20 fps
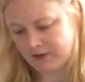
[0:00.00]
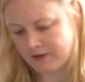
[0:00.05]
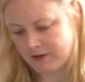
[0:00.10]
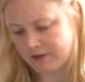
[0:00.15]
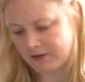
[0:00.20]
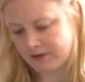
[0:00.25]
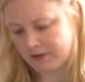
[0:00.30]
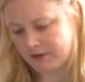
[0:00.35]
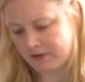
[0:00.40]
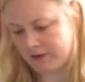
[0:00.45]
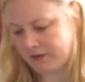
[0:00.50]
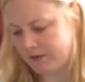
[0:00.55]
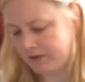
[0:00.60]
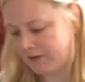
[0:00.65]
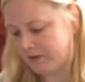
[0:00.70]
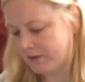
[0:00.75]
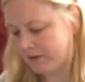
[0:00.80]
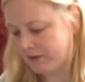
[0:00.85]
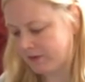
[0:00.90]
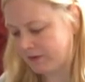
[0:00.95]

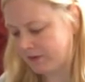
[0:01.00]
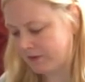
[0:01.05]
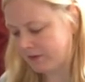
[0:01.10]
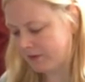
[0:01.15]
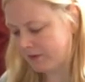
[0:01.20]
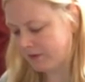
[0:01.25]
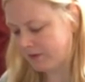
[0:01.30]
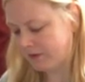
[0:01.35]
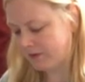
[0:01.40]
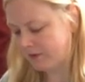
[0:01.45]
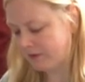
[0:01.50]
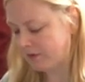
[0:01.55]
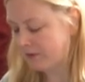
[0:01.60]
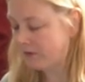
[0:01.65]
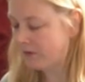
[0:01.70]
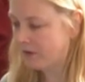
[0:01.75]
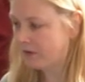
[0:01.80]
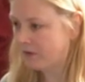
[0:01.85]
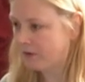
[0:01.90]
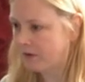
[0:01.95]

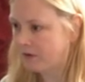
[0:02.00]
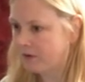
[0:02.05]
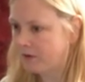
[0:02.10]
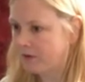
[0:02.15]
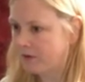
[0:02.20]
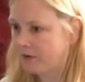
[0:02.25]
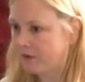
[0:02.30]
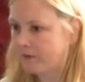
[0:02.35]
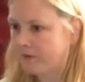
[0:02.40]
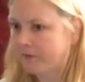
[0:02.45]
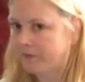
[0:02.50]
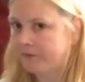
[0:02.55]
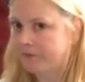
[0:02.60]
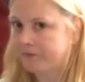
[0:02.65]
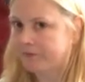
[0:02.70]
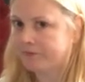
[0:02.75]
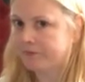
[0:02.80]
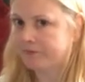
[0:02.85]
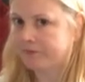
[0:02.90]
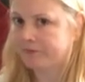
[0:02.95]

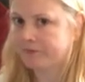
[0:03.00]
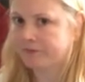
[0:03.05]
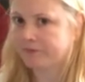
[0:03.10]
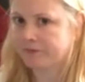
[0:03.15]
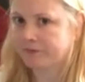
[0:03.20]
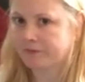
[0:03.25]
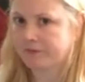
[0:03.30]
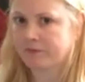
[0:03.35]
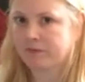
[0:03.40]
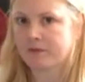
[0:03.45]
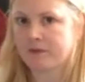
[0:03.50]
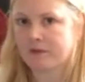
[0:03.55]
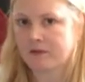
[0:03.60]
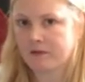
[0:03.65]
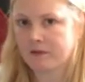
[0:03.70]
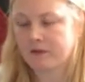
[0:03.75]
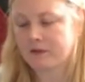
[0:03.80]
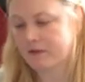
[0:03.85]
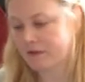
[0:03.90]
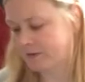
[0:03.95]

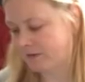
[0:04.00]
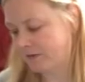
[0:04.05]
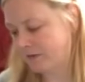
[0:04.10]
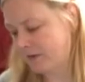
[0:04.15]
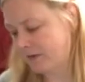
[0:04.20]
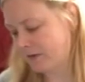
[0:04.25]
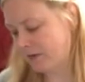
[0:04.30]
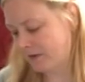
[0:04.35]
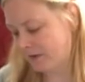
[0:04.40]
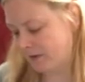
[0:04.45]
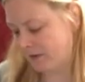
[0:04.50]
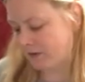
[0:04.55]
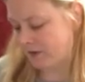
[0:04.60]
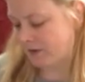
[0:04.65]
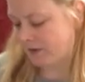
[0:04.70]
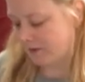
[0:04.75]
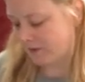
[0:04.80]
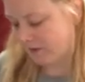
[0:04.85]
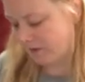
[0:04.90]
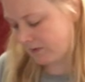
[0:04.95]

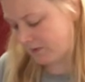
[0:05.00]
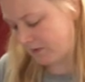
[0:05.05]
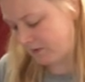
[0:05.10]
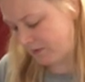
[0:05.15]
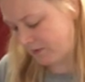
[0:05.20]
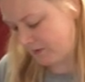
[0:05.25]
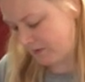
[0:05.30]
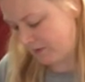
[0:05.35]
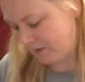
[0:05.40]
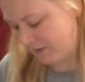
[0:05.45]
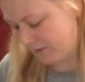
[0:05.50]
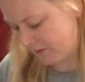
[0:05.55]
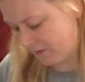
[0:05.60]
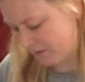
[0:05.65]
[no speech]